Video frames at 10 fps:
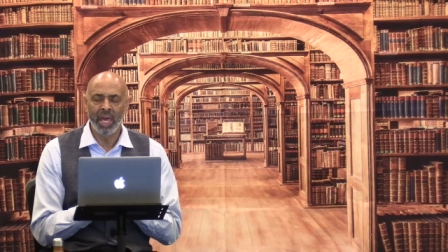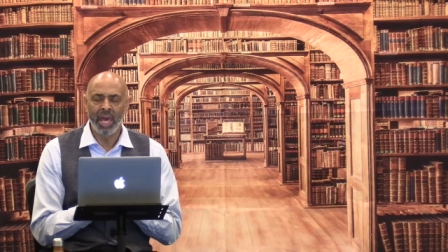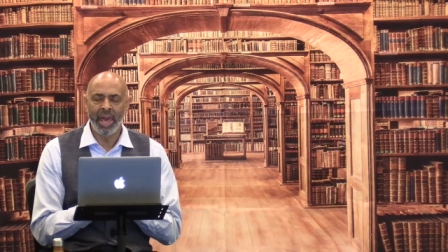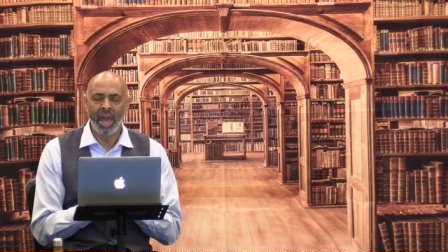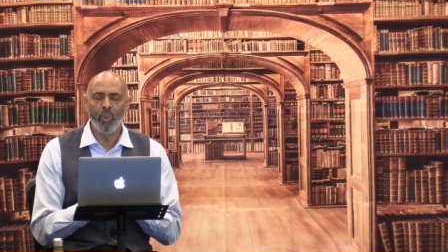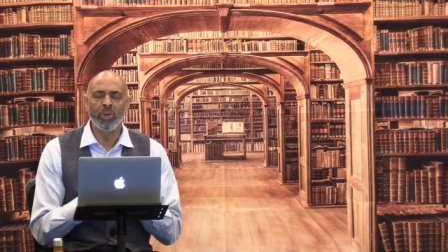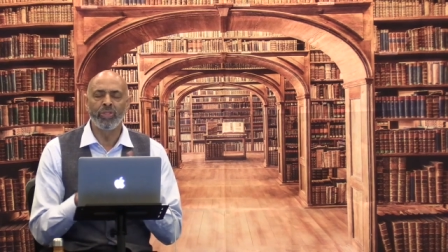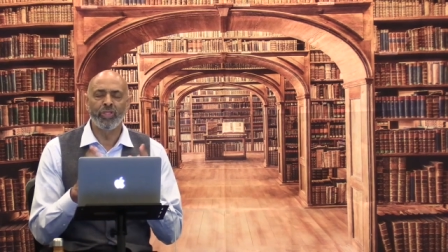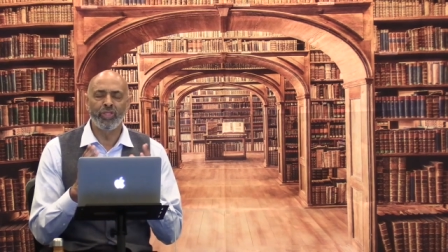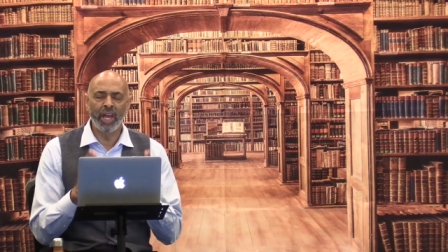And we
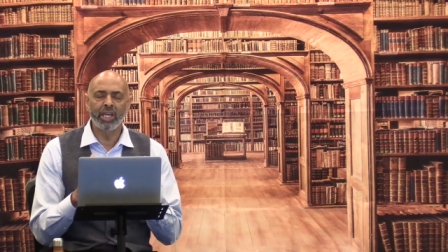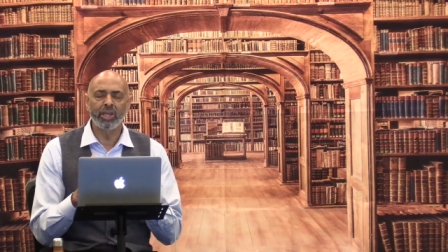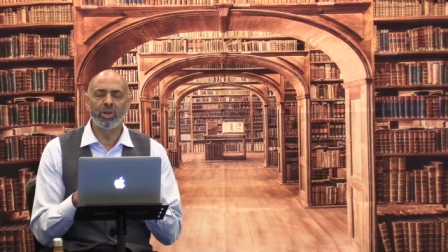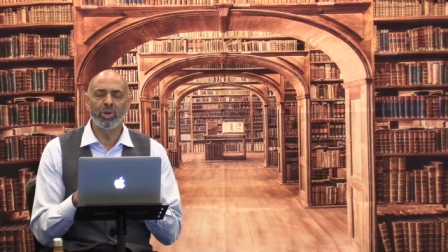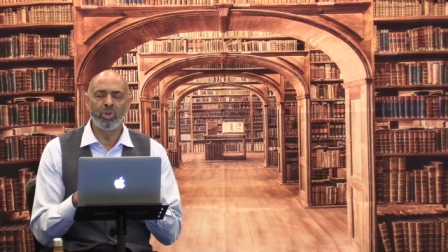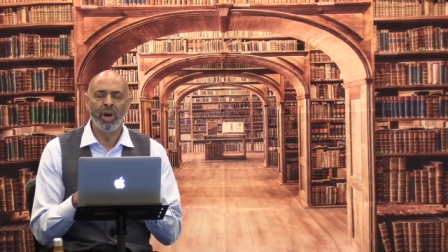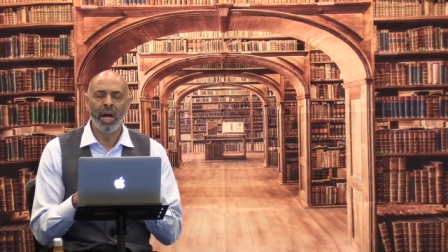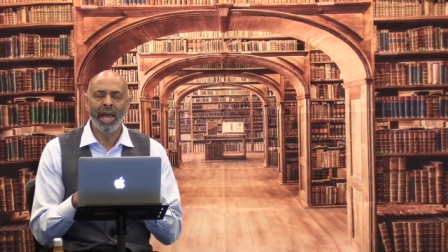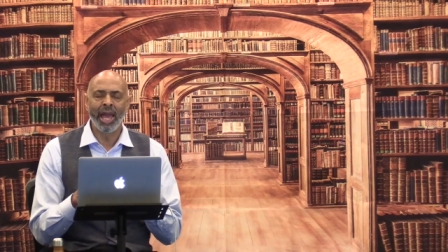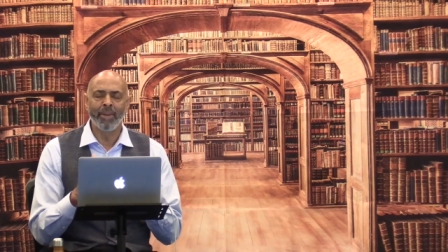thank you
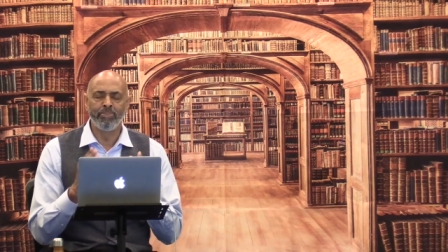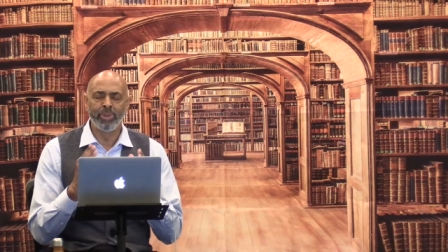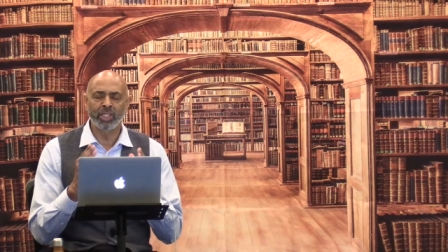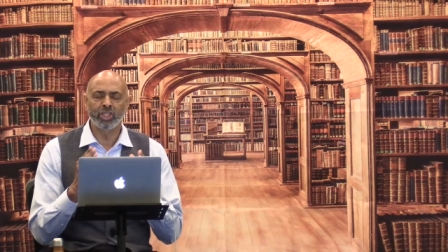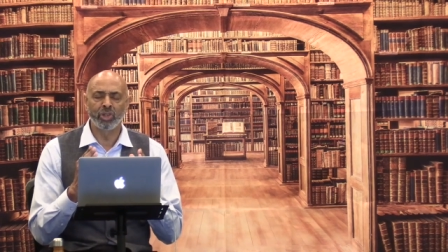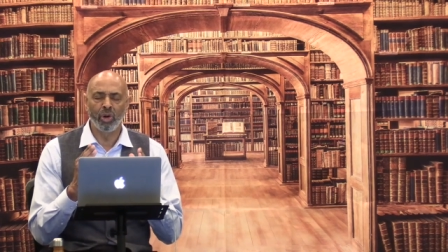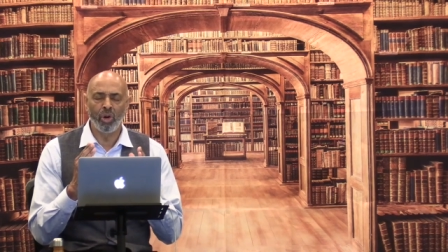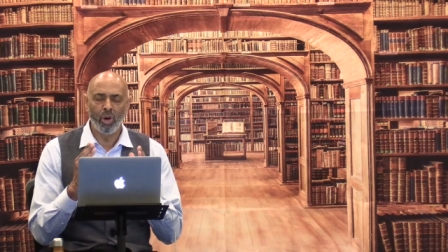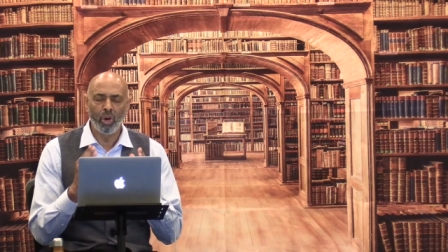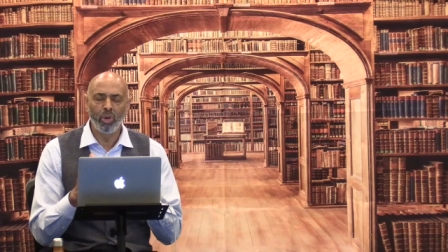and bless your
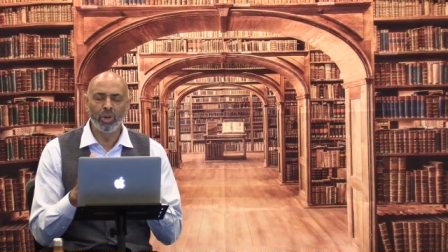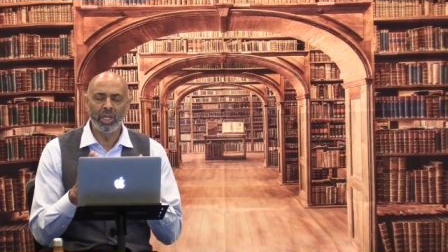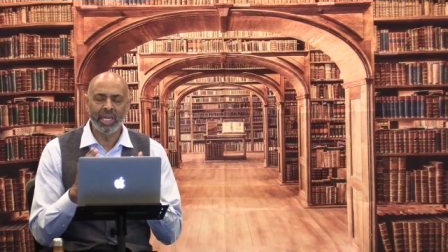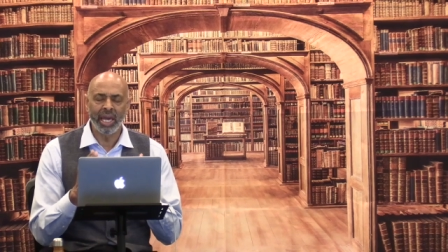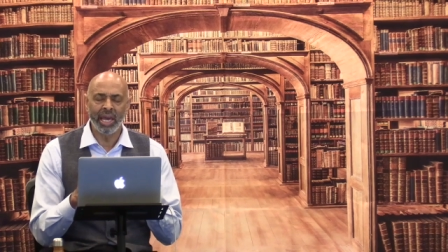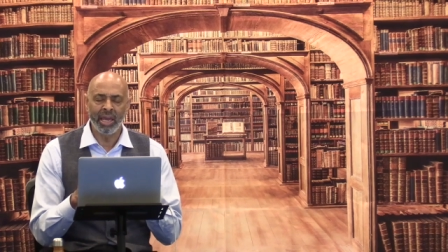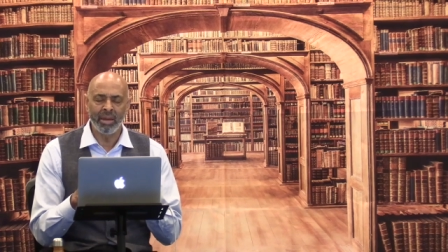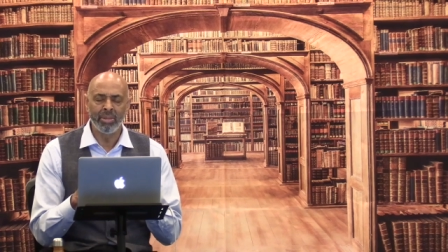holy name